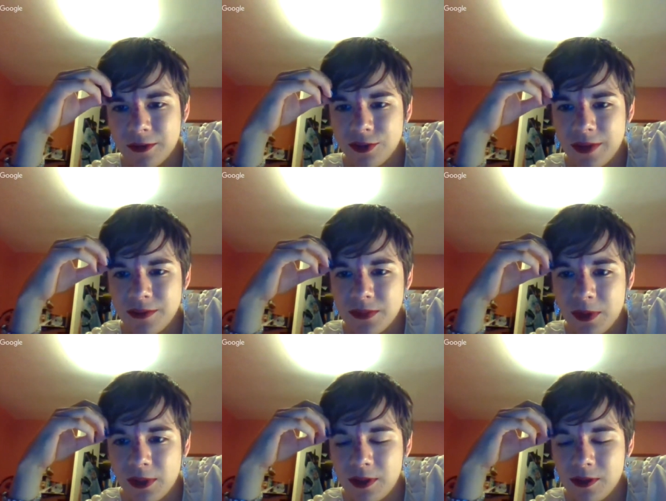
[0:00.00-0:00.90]
to
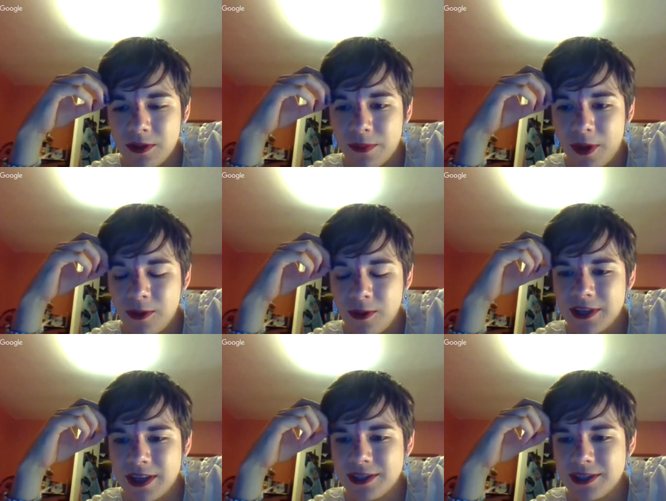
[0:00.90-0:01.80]
pose a
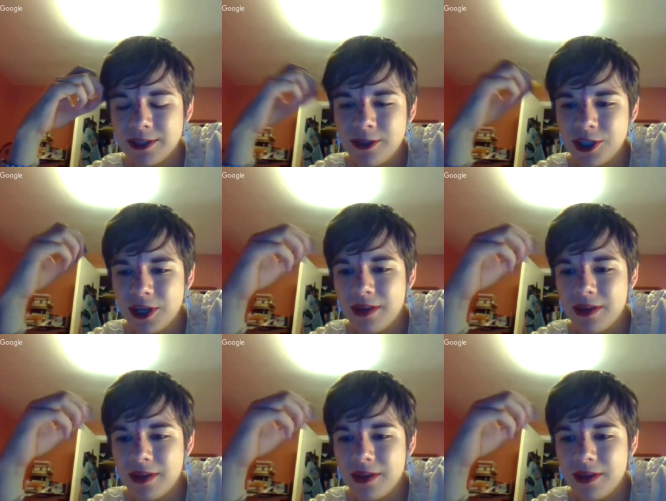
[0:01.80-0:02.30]
solution?